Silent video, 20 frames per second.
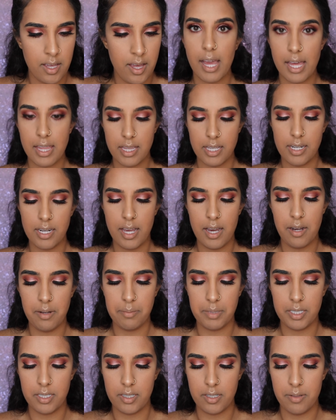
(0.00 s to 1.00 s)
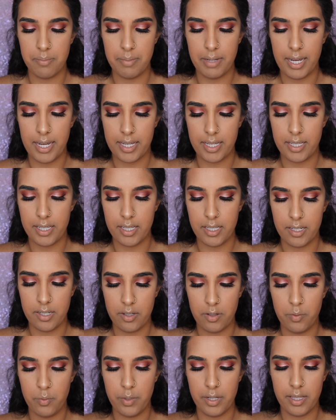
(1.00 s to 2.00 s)
and then now I'm gonna go back in
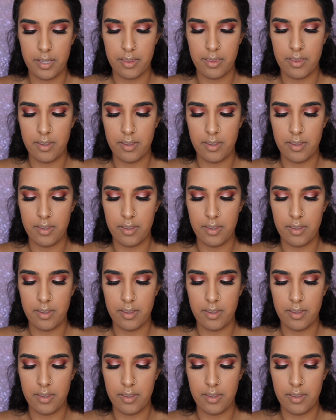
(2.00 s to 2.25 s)
with